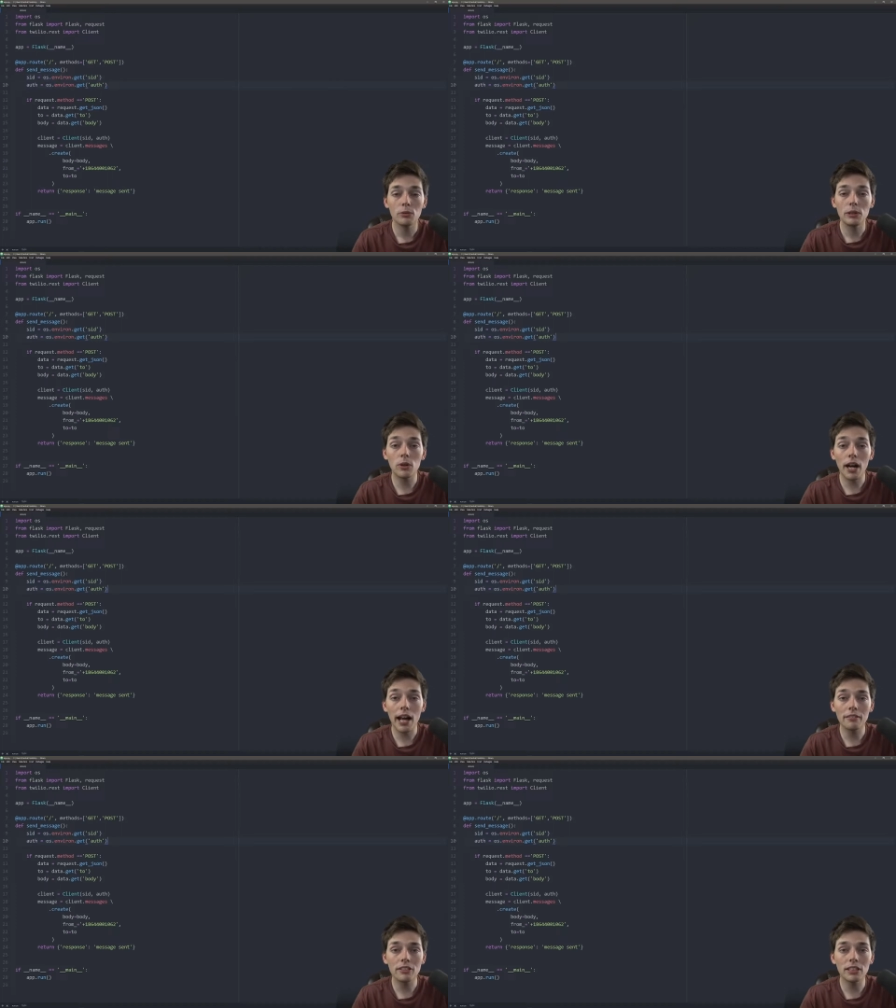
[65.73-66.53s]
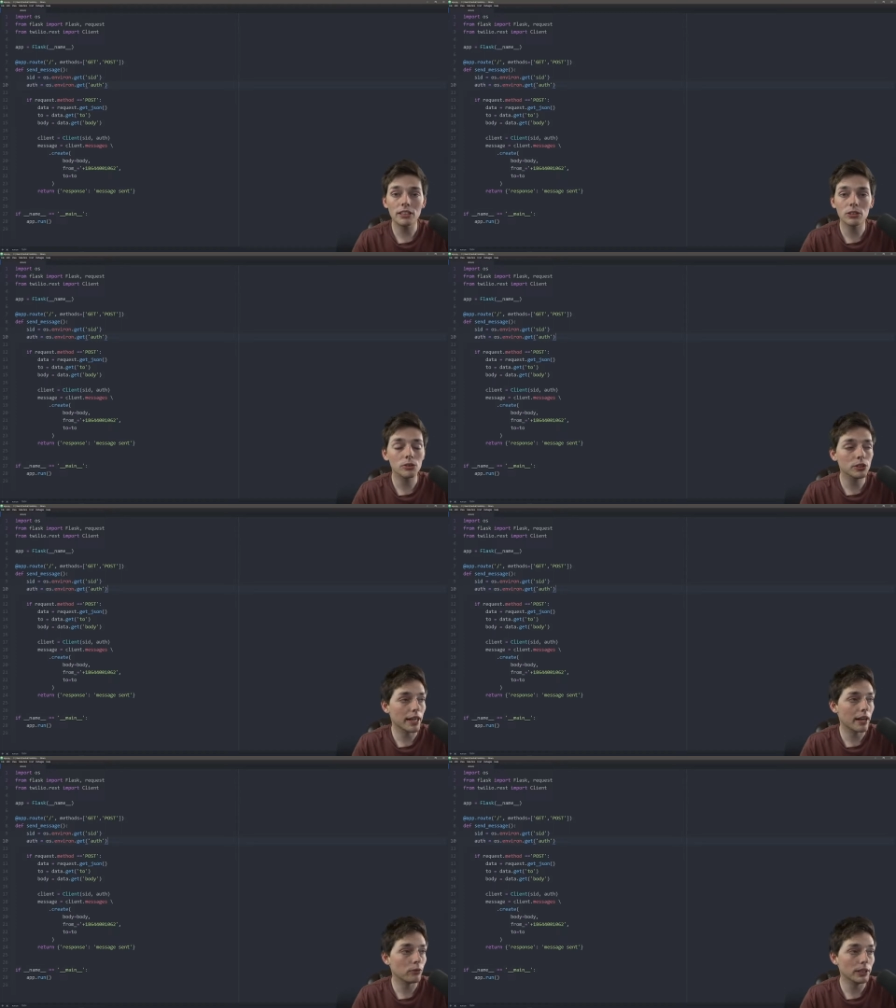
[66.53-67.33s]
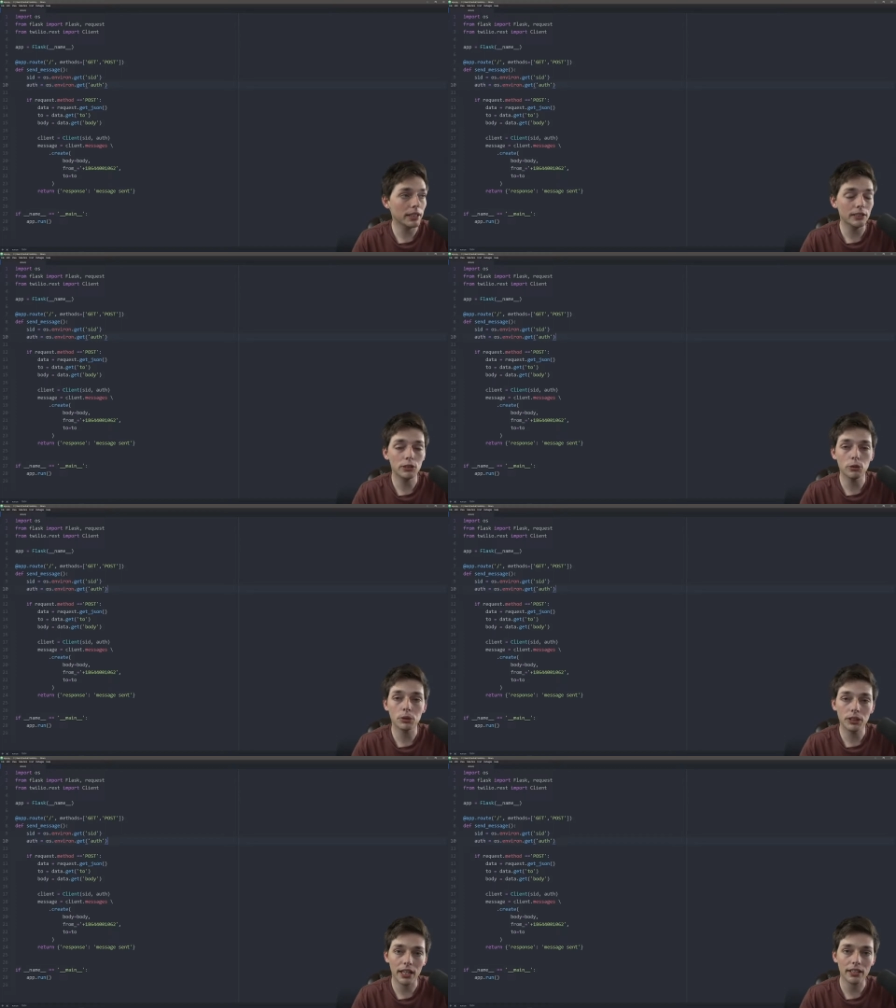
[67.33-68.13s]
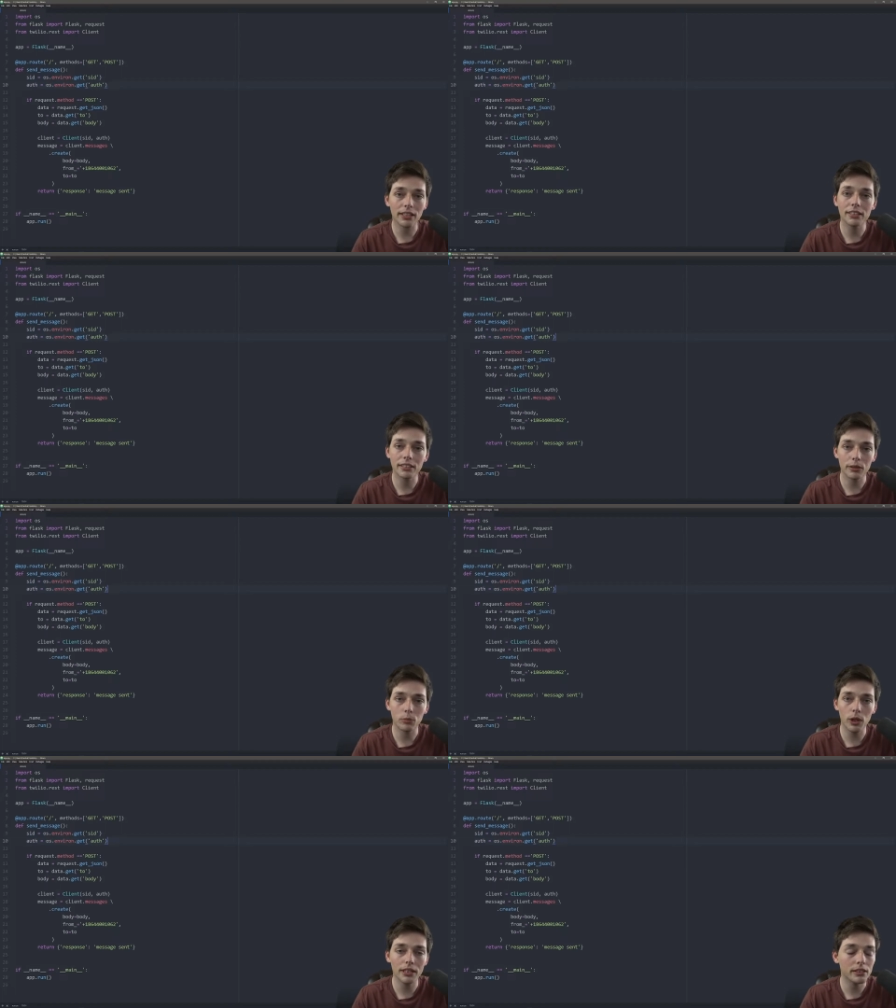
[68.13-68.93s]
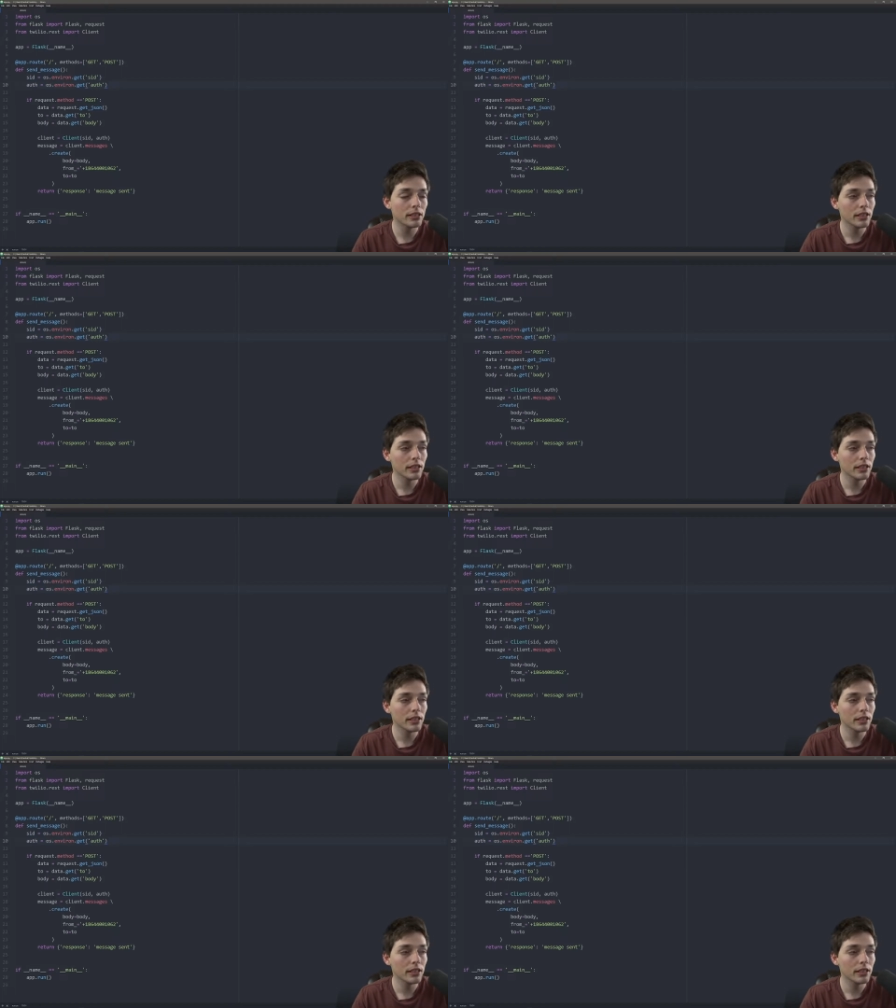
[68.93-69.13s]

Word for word: we will have credentials that we need to protect in some way.